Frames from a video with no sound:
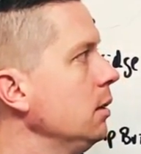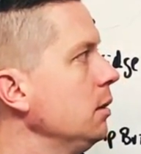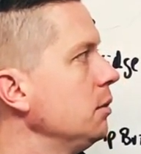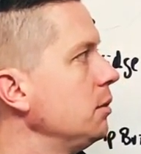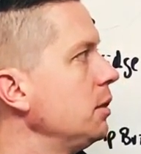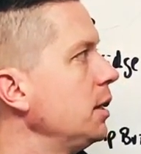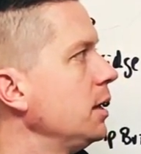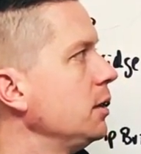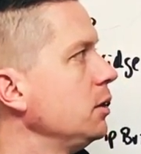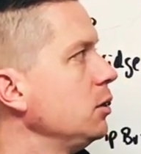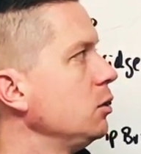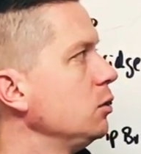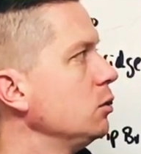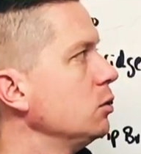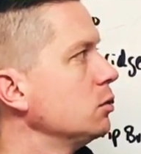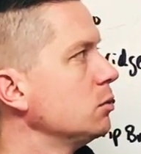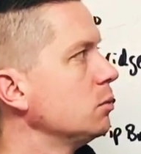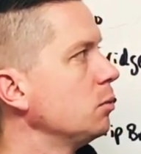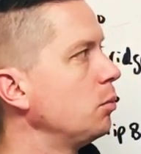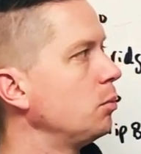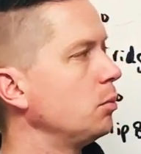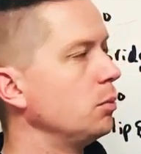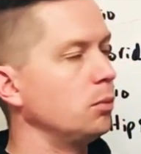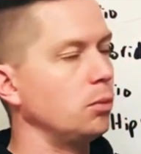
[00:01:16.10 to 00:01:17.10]
then you
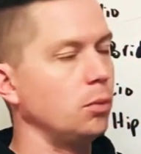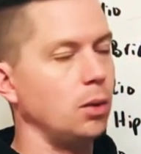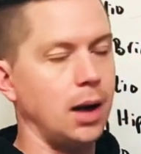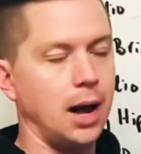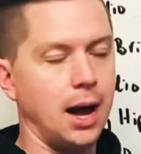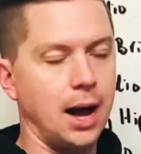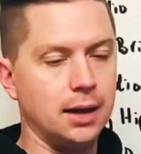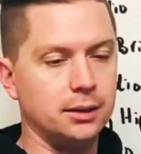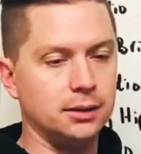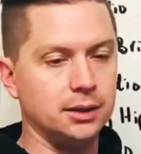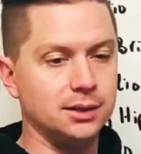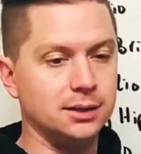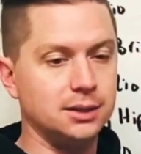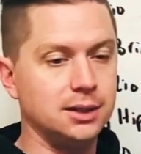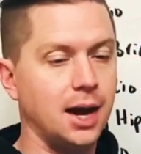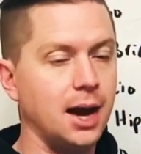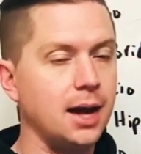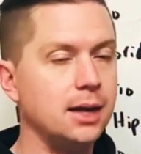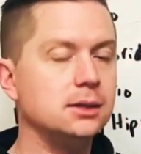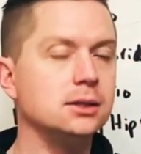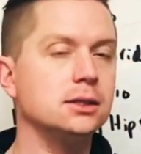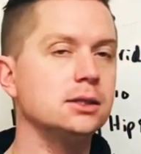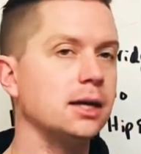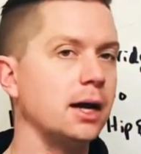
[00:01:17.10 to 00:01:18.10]
at the
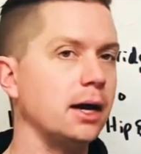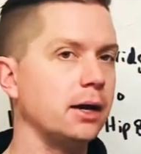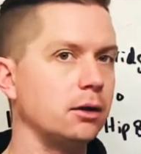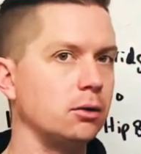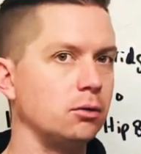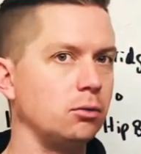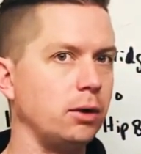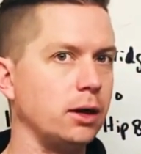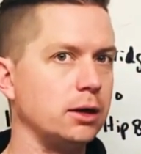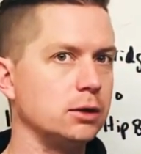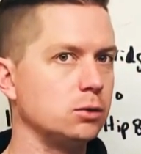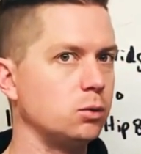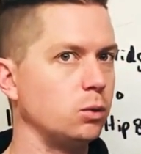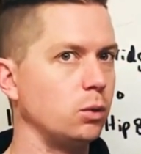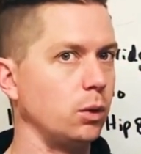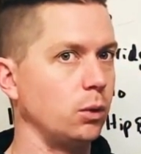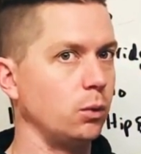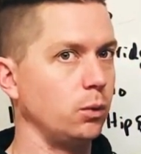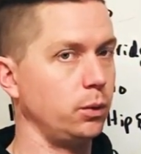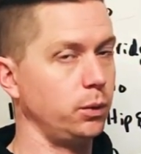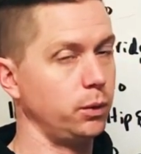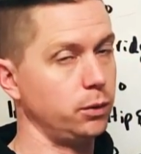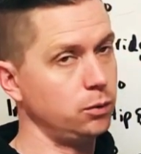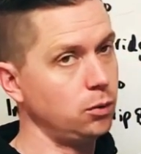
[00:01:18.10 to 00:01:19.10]
10 second rest where
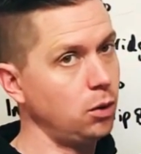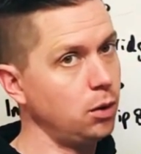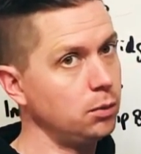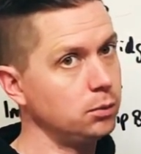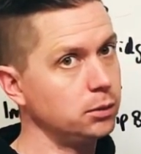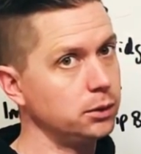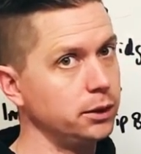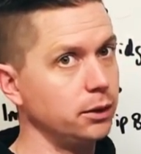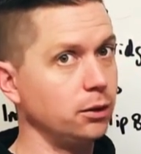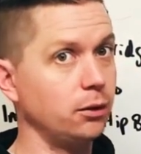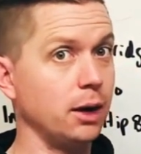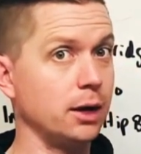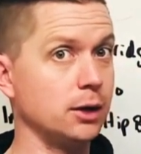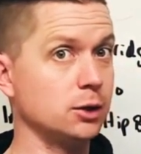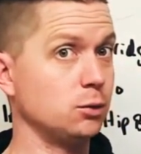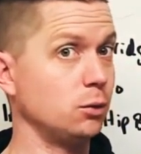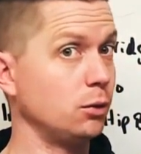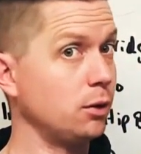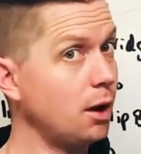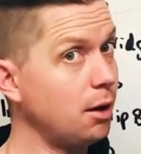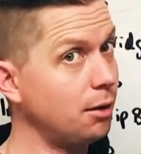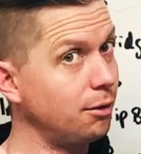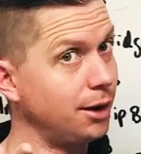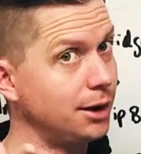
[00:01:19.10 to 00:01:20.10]
we would normally rest, we're
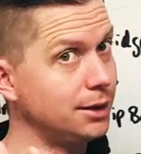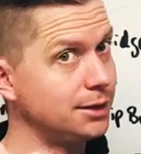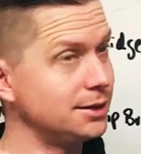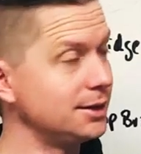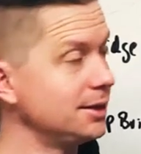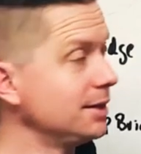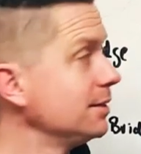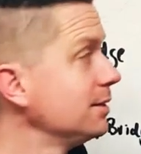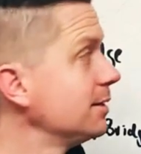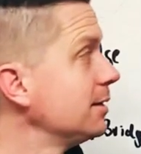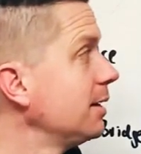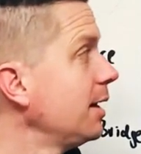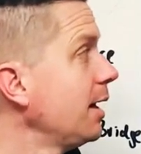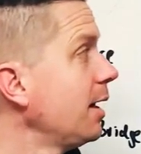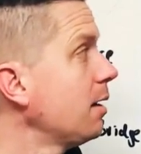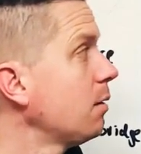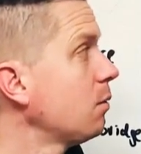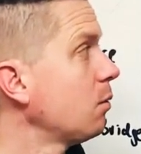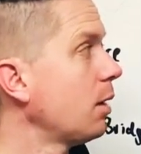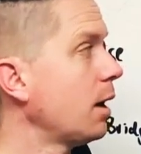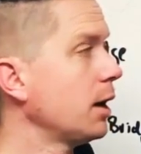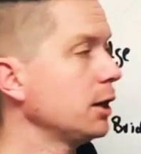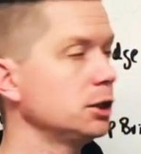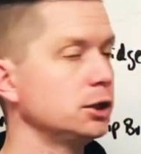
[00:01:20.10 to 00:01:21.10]
not resting today.
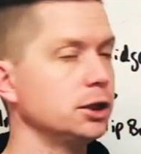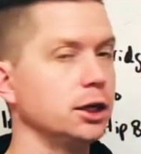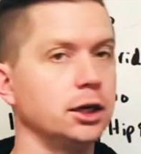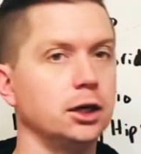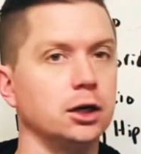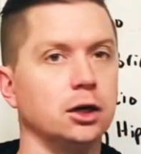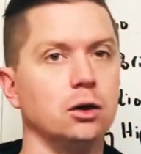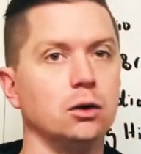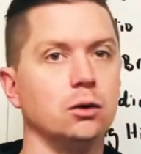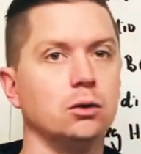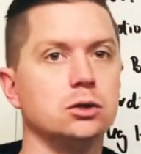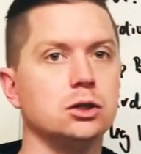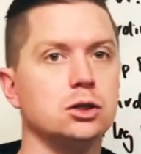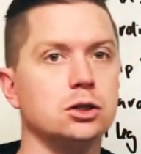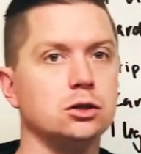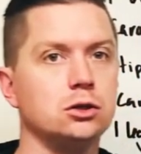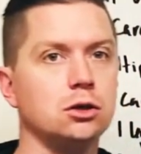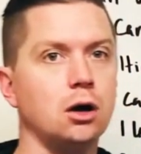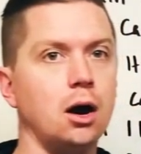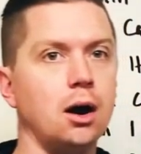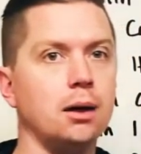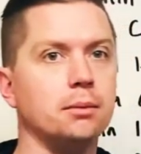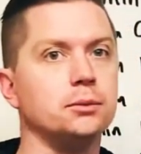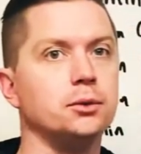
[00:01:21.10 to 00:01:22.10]
We're actually gonna
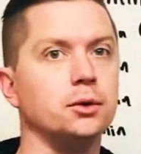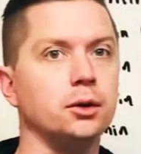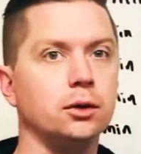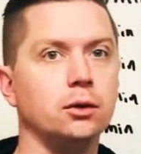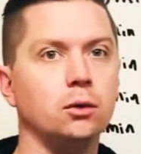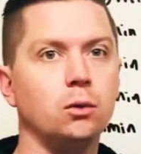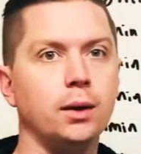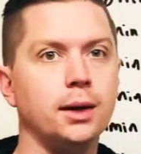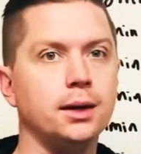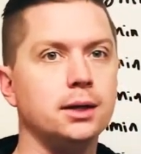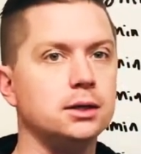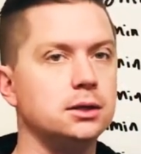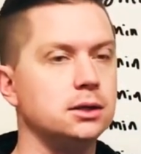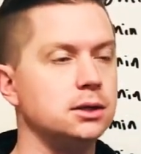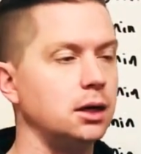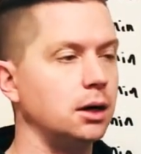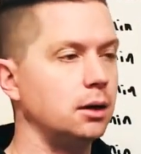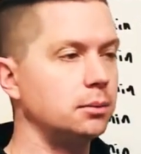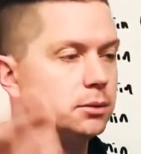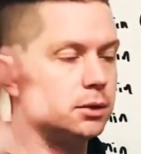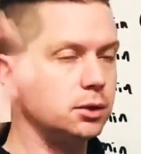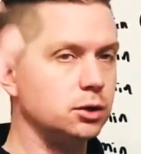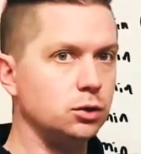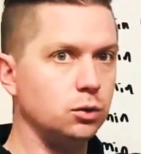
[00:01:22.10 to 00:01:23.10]
stop doing the weighted
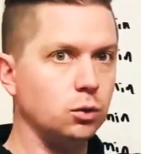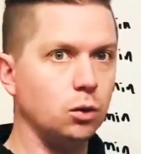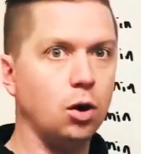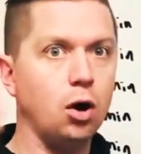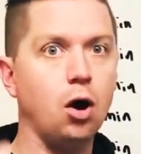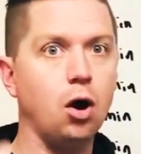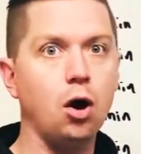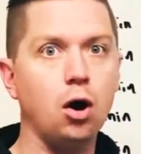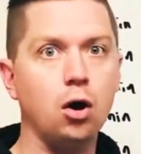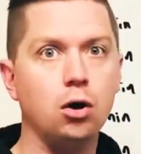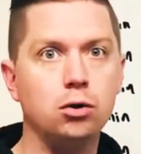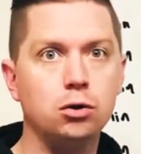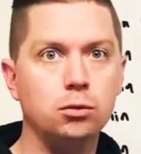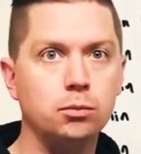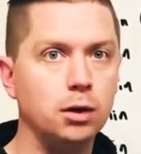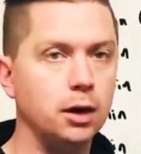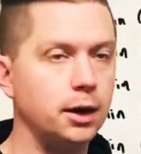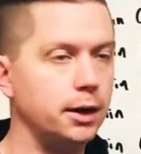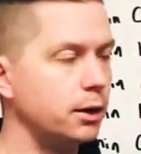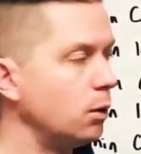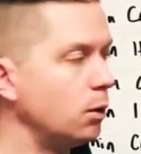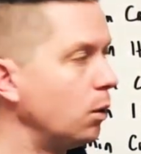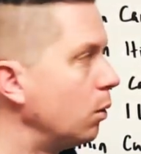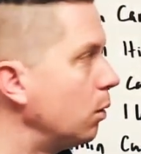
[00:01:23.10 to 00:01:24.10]
sit-ups and do a hollow
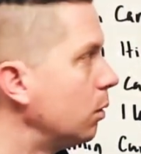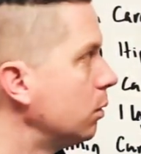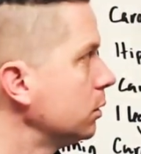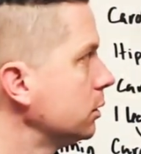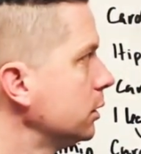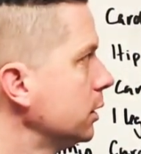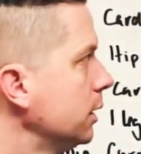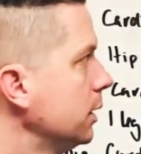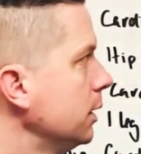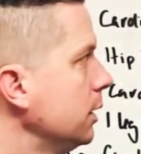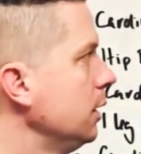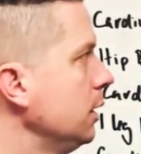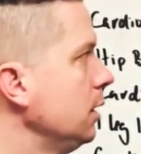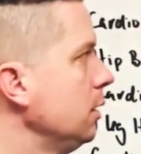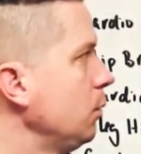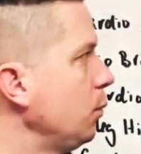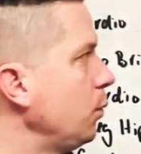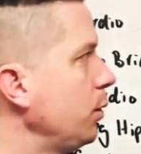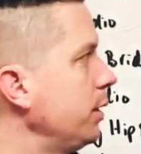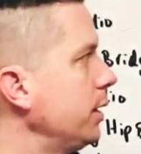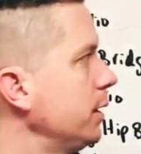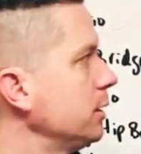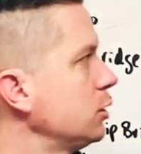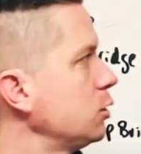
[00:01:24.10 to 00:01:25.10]
body hold.
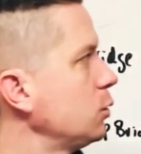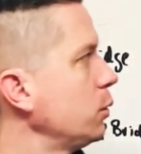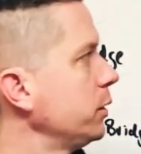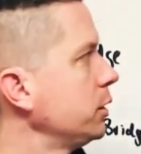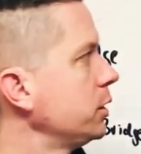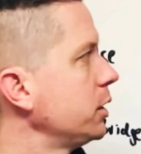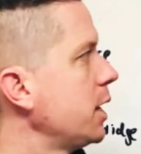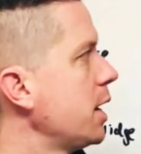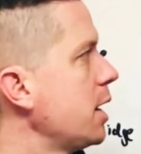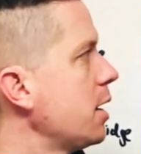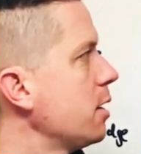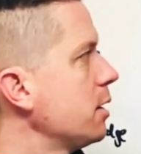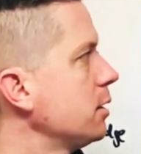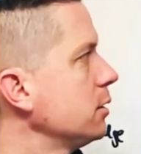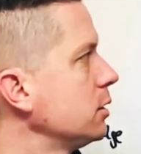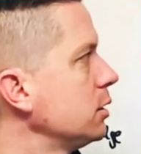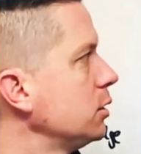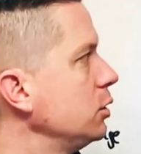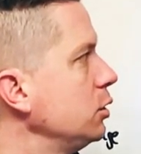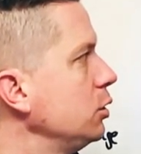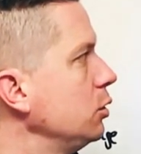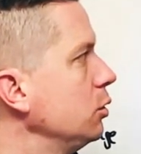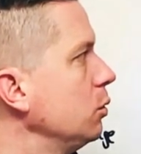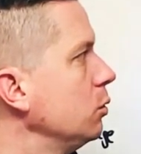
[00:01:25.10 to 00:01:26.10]
We then switch gears and
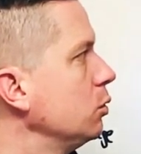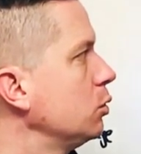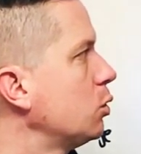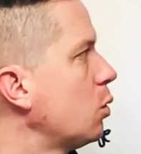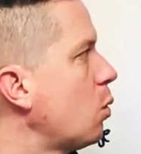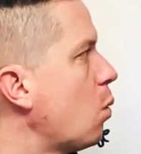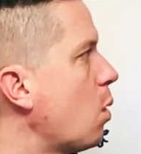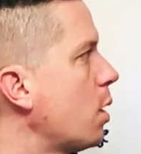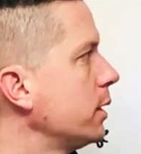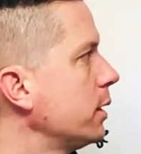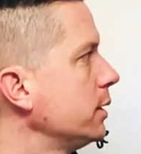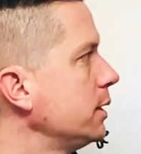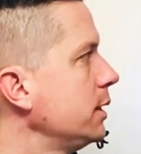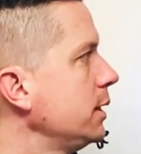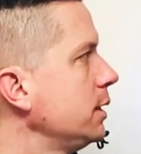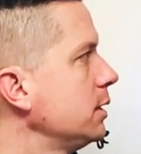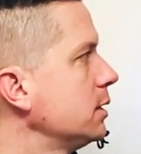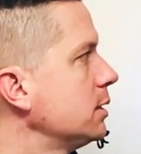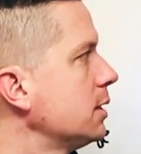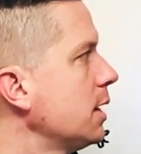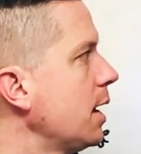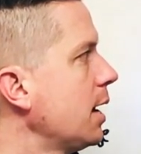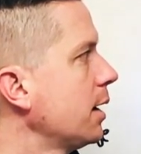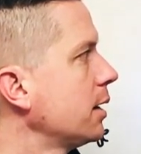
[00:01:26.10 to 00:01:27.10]
do 20
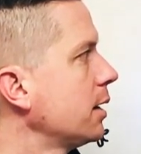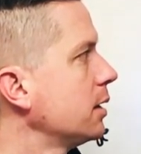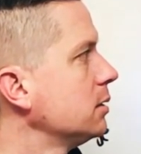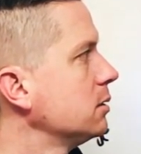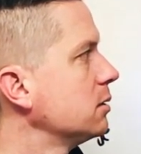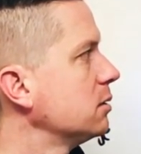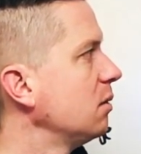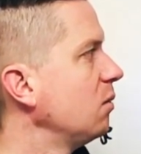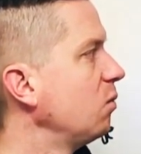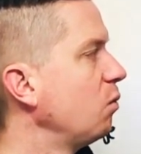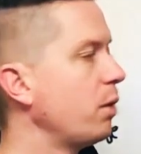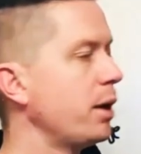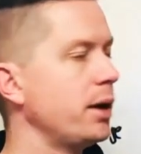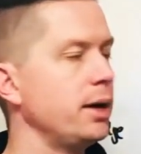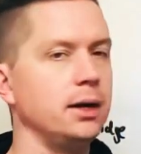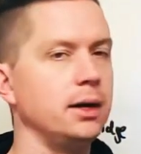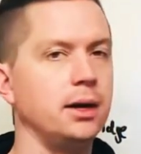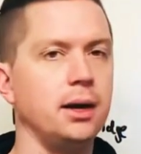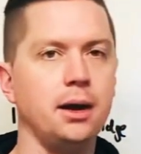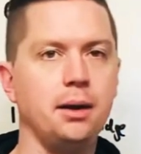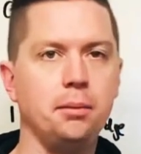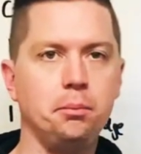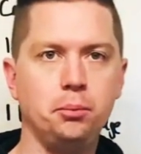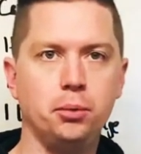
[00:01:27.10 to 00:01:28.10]
seconds of weighted
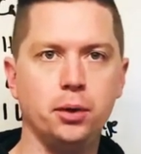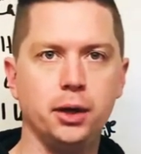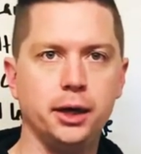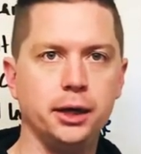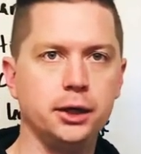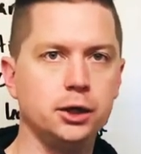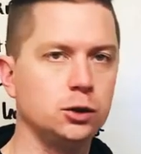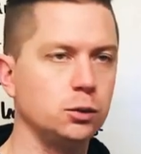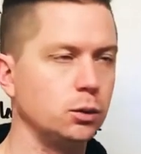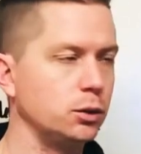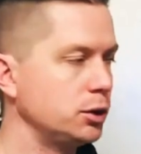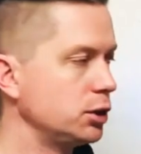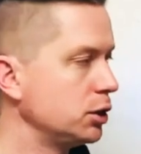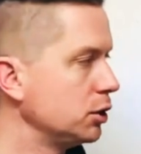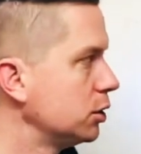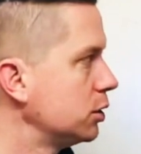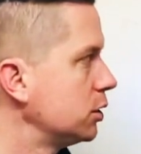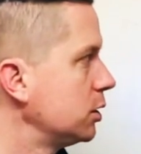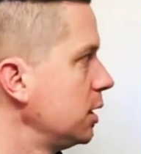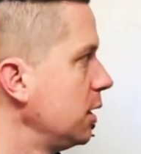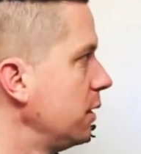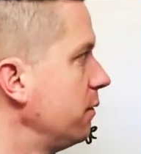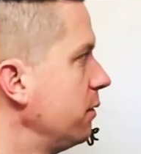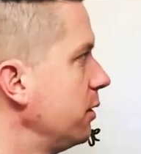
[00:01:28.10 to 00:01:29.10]
hip bridge, which you'll
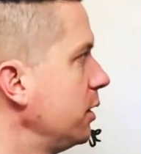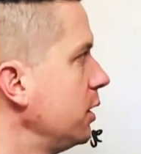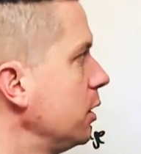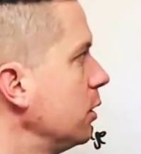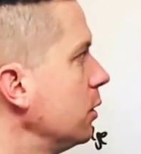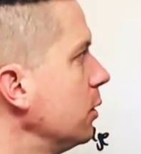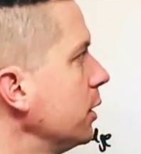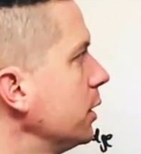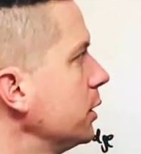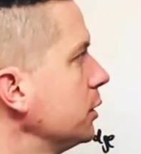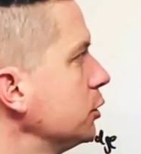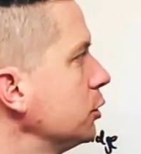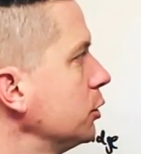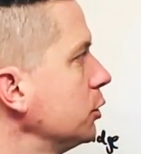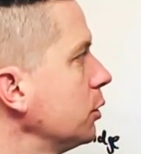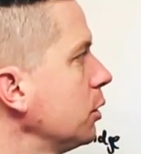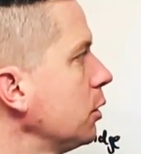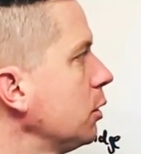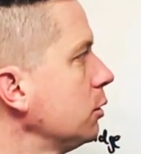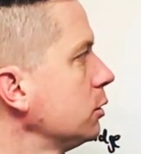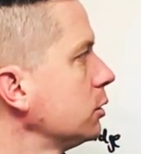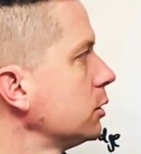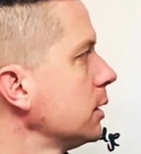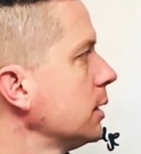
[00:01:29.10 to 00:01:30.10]
see a video in
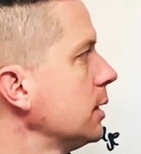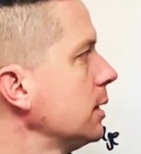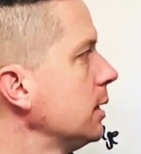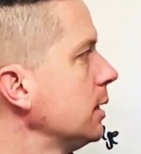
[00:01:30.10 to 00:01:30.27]
TrueCoach.